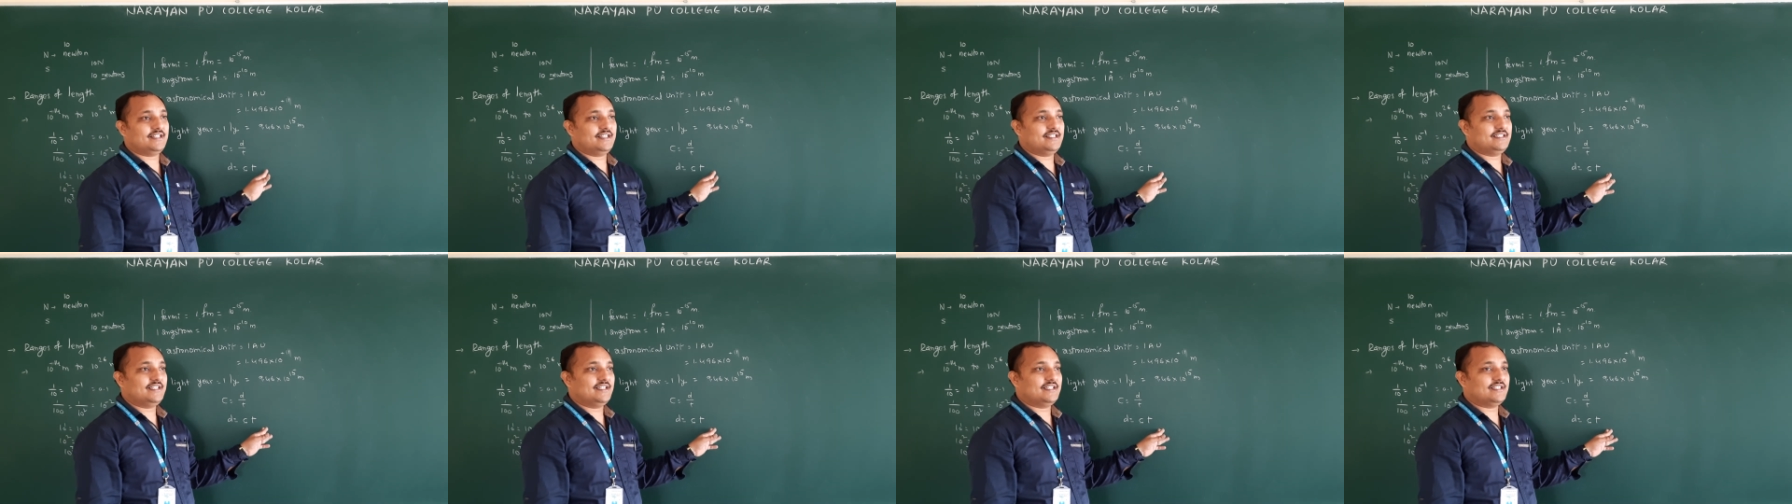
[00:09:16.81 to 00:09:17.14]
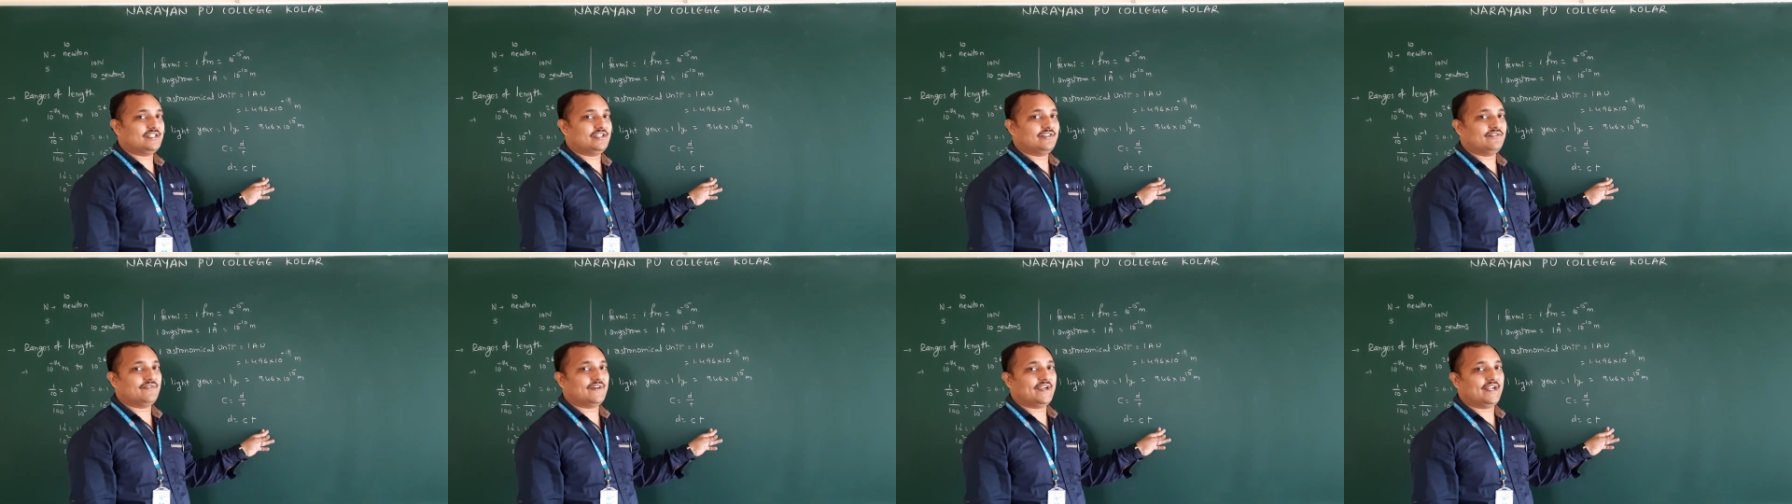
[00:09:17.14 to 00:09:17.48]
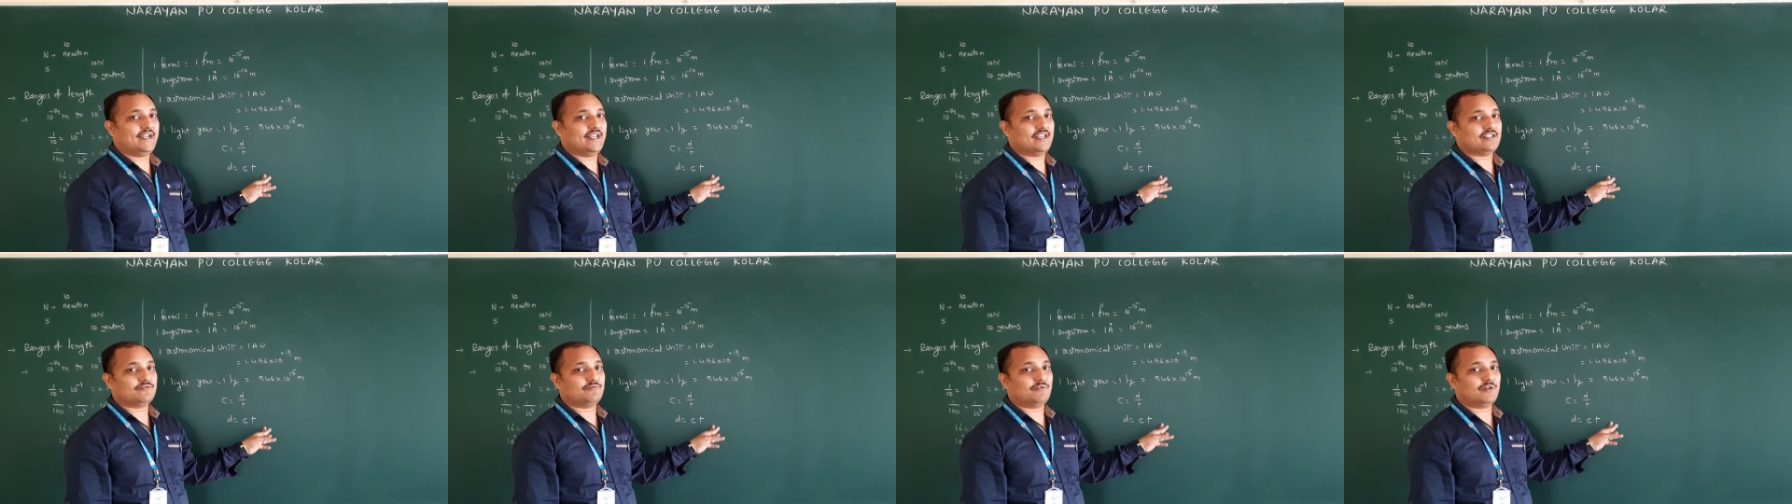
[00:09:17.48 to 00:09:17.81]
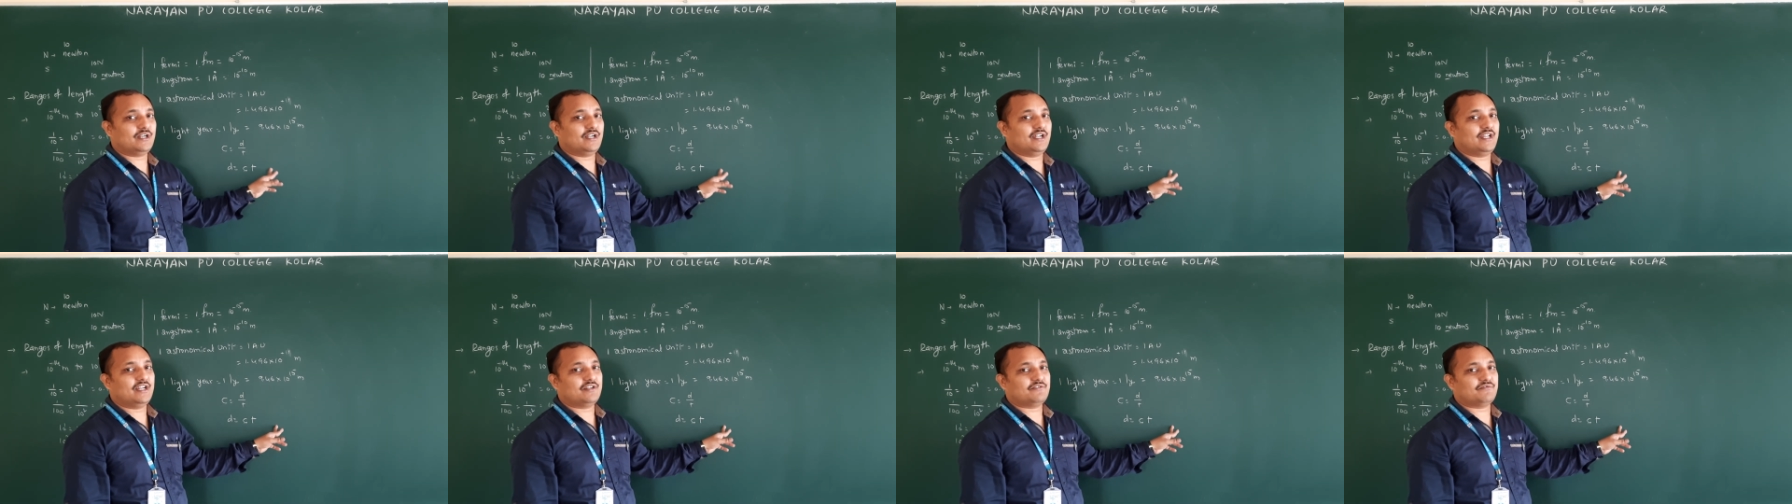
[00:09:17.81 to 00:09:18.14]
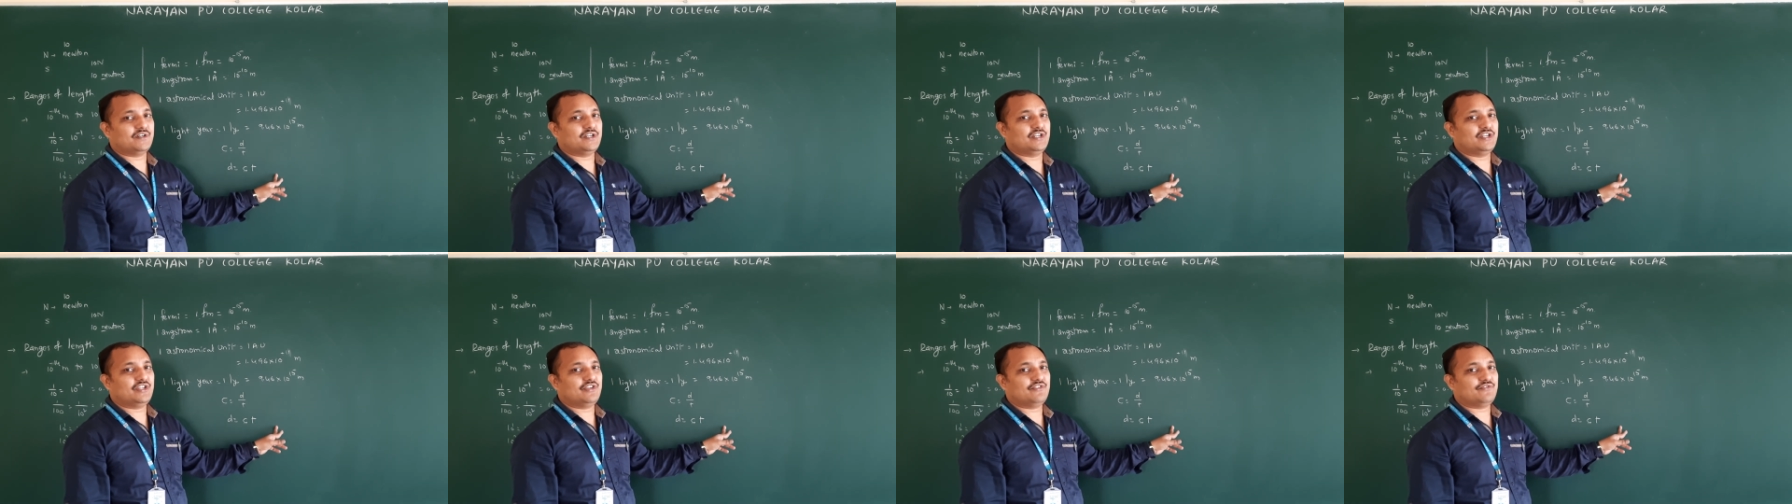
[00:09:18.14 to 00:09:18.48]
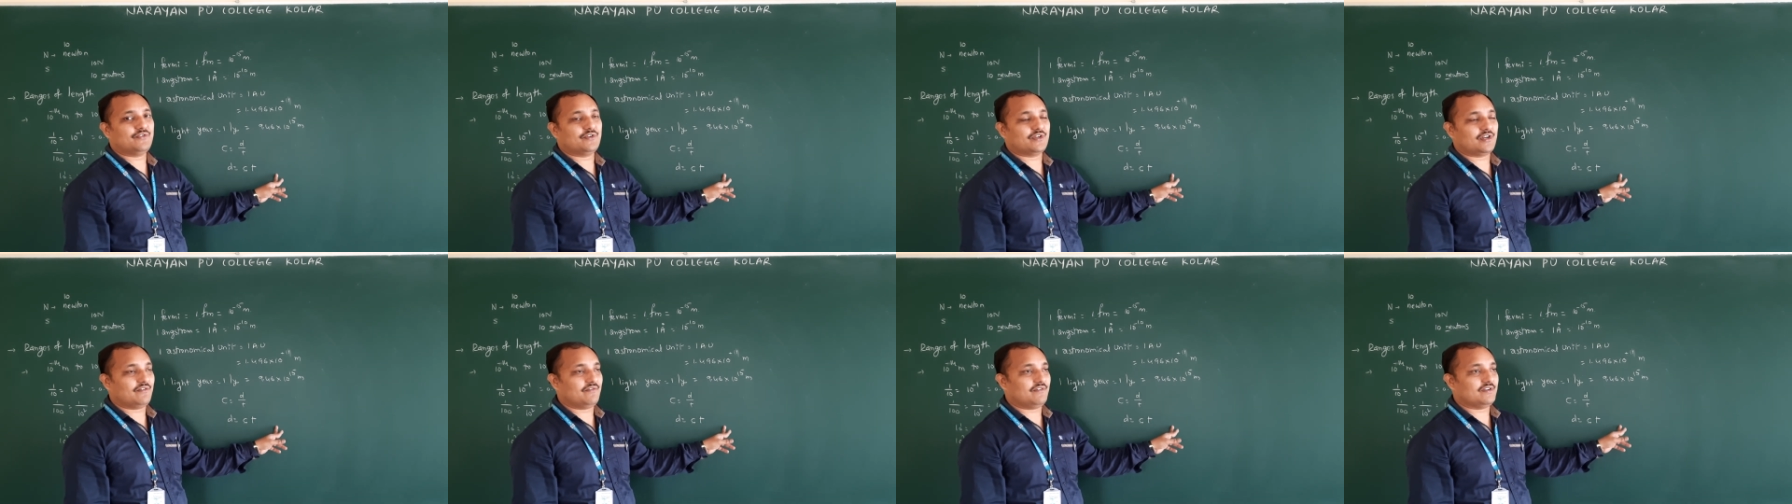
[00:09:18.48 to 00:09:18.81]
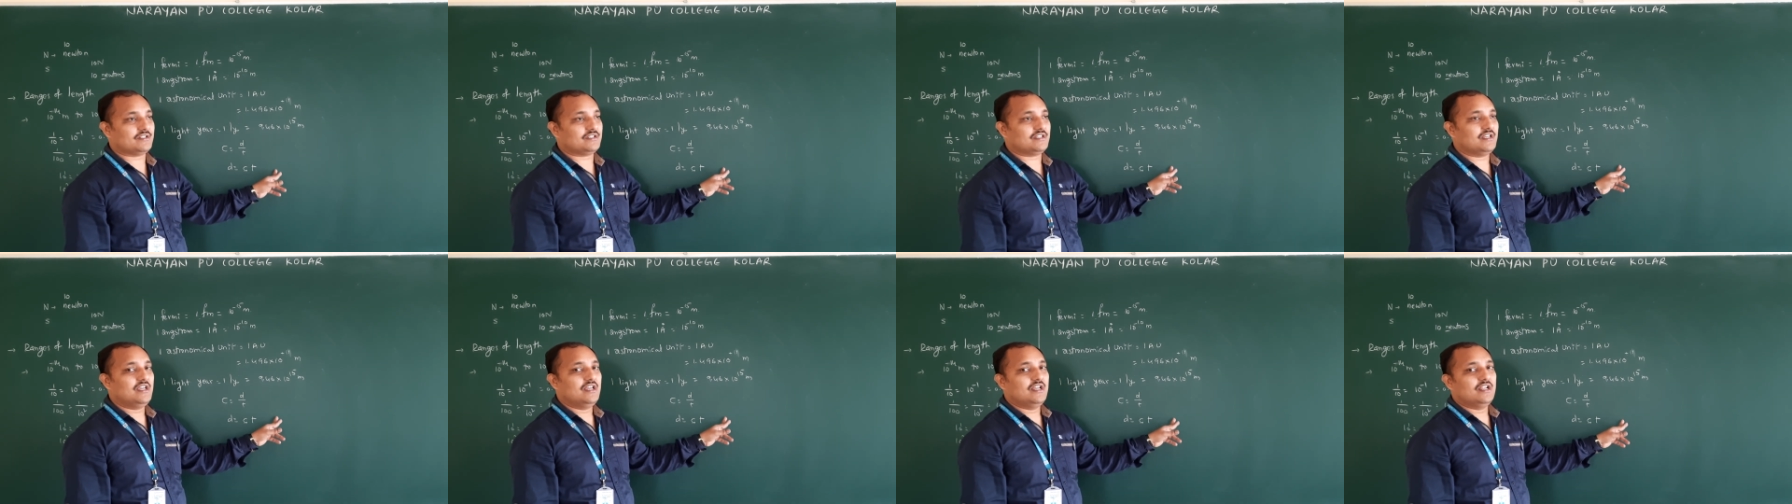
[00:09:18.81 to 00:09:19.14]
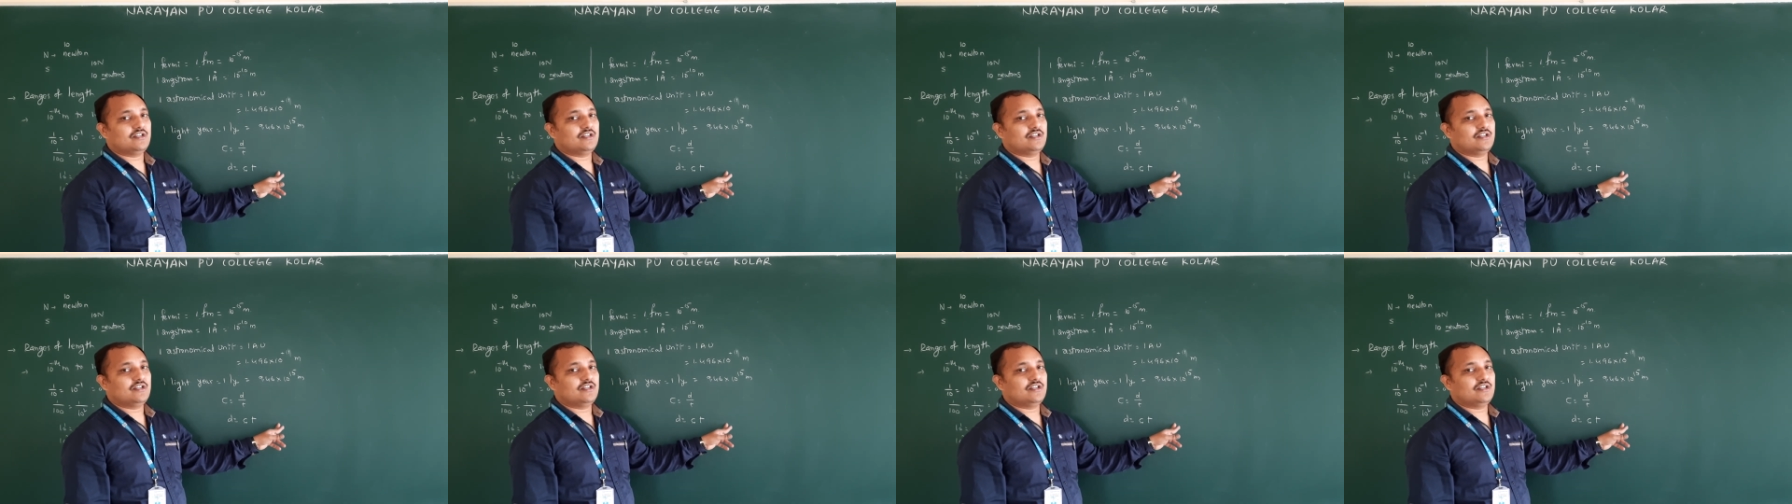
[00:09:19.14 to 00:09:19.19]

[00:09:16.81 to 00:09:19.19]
365 days. 1 day 24 hours.